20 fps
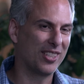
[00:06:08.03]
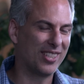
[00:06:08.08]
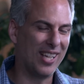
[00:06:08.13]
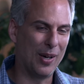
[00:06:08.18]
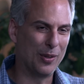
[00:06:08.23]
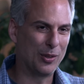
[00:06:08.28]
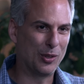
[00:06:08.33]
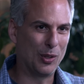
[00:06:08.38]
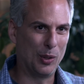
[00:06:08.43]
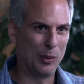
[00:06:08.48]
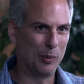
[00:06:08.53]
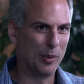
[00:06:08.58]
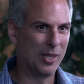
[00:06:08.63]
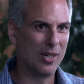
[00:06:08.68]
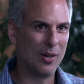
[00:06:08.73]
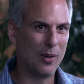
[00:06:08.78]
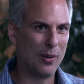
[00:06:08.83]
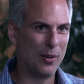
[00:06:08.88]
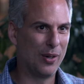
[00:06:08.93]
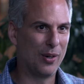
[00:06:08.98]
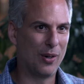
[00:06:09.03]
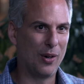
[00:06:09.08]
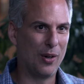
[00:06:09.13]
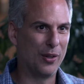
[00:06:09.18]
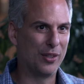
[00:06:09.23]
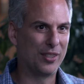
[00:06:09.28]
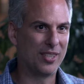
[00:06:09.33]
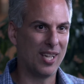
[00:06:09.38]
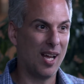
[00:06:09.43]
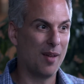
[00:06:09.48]
household. We go there all
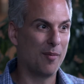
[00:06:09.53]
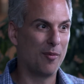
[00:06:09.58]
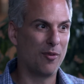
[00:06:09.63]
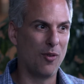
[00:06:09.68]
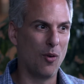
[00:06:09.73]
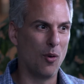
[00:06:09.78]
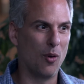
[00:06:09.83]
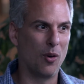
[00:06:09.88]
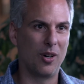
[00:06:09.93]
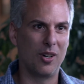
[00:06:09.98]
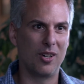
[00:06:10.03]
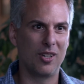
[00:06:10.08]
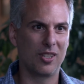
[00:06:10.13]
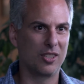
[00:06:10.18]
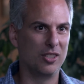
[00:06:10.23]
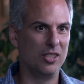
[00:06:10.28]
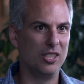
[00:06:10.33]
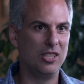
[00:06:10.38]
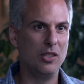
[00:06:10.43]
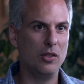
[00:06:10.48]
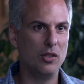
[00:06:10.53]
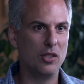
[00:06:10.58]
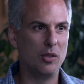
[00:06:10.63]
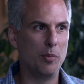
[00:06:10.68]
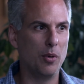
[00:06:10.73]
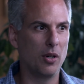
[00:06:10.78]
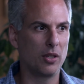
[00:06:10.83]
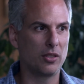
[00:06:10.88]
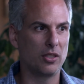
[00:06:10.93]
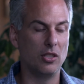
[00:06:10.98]
the time for good used
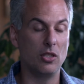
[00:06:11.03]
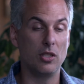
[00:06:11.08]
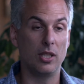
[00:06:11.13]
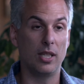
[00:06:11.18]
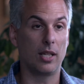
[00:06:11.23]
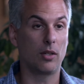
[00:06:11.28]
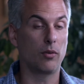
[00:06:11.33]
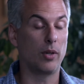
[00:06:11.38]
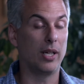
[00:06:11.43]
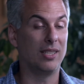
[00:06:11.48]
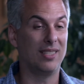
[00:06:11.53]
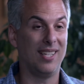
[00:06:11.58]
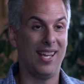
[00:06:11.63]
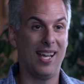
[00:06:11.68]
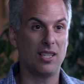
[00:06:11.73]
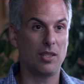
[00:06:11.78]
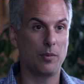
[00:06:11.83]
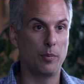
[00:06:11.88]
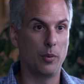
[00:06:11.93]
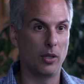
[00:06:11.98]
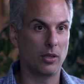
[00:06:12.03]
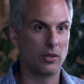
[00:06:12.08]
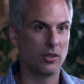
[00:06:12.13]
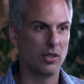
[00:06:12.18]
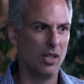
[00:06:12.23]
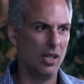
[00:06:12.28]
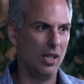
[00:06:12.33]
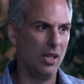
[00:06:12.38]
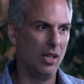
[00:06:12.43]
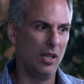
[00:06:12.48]
books, and you can get great textbooks,
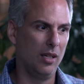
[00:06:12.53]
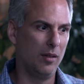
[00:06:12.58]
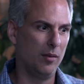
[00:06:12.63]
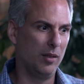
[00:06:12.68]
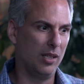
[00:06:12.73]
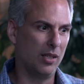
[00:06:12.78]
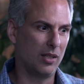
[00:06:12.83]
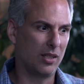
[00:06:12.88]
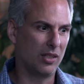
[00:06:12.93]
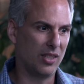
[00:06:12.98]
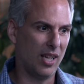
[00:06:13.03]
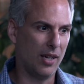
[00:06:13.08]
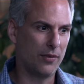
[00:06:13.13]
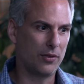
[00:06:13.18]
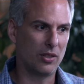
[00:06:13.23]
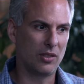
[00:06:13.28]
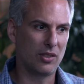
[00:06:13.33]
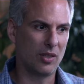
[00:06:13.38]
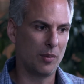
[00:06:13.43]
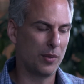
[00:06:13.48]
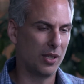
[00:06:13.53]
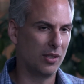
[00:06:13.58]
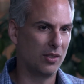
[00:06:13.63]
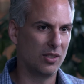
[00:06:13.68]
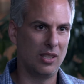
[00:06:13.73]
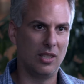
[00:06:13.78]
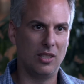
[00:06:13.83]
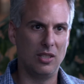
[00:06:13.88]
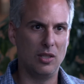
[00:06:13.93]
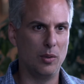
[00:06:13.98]
because after something's
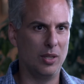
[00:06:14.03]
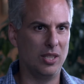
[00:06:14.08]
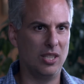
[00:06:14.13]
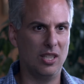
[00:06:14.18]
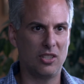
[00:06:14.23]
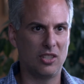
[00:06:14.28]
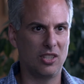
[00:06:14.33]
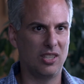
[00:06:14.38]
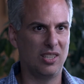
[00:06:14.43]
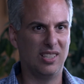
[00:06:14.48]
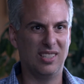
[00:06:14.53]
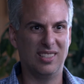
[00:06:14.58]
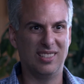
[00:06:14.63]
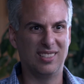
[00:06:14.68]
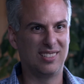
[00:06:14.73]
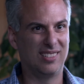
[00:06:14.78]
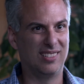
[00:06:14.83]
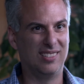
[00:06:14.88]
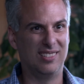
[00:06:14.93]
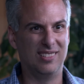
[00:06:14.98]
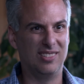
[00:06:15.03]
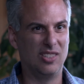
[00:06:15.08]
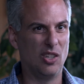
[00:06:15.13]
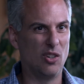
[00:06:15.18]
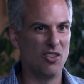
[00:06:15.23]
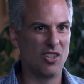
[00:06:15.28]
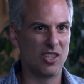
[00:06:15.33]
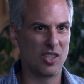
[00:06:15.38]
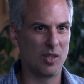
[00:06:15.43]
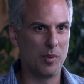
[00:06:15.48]
in a new edition and it's no
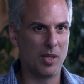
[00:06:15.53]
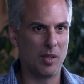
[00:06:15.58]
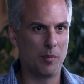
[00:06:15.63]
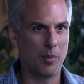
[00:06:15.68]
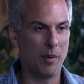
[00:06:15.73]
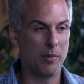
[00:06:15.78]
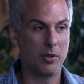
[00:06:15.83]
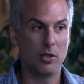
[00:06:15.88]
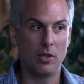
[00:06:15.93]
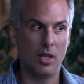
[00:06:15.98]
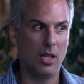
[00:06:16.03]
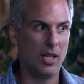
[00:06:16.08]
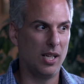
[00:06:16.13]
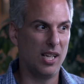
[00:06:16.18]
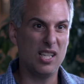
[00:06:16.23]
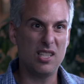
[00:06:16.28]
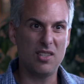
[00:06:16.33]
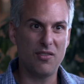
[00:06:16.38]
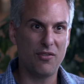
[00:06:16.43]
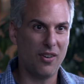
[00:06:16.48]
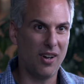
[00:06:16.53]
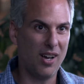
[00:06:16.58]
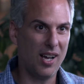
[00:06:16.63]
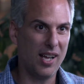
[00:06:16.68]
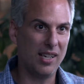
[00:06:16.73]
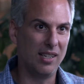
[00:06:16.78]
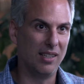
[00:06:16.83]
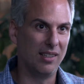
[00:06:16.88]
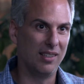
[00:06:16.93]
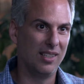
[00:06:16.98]
longer being published, it's
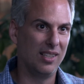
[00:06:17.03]
fine.